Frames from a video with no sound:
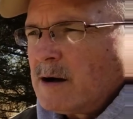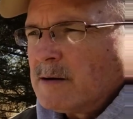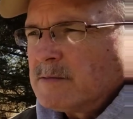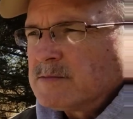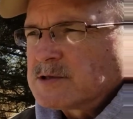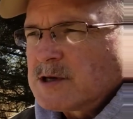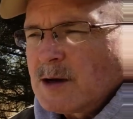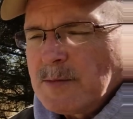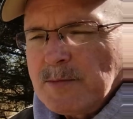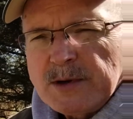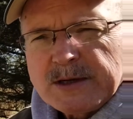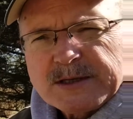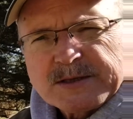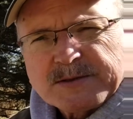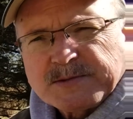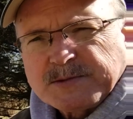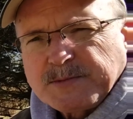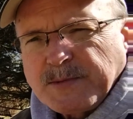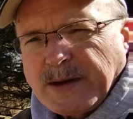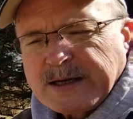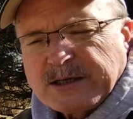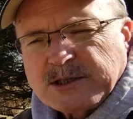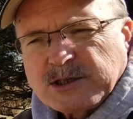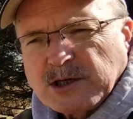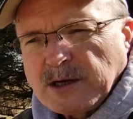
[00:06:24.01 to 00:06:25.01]
someone
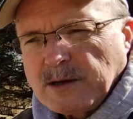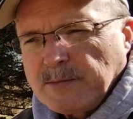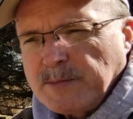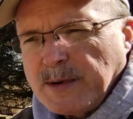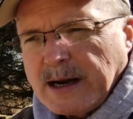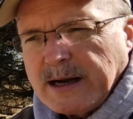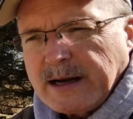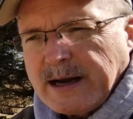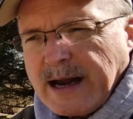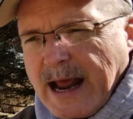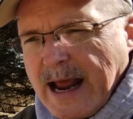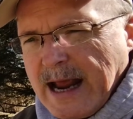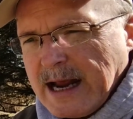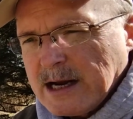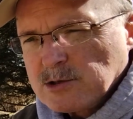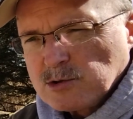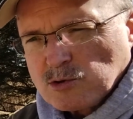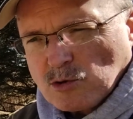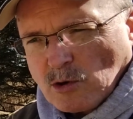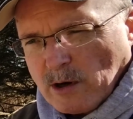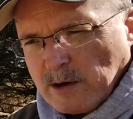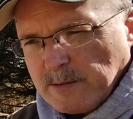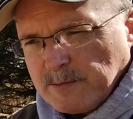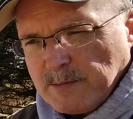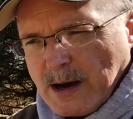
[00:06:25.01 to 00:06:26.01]
mentioned about an
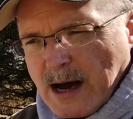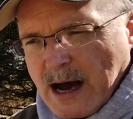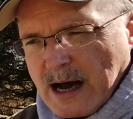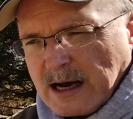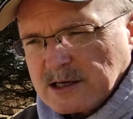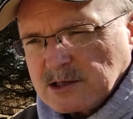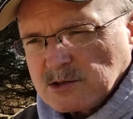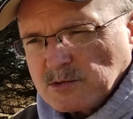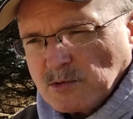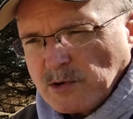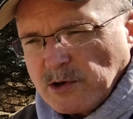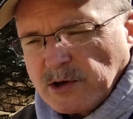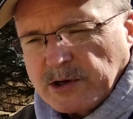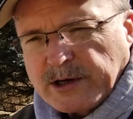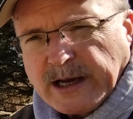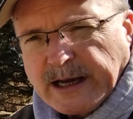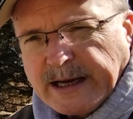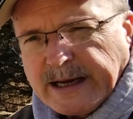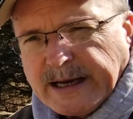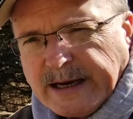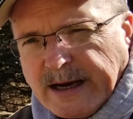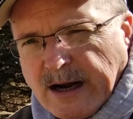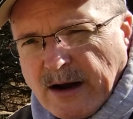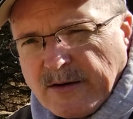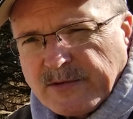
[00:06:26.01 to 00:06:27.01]
Android box where you can
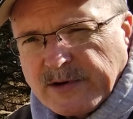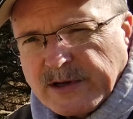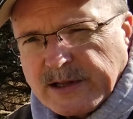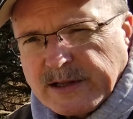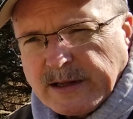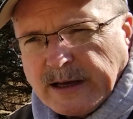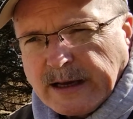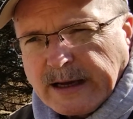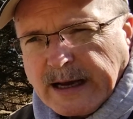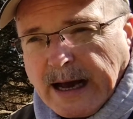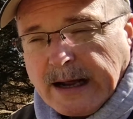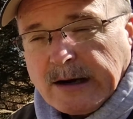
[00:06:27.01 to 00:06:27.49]
get everything.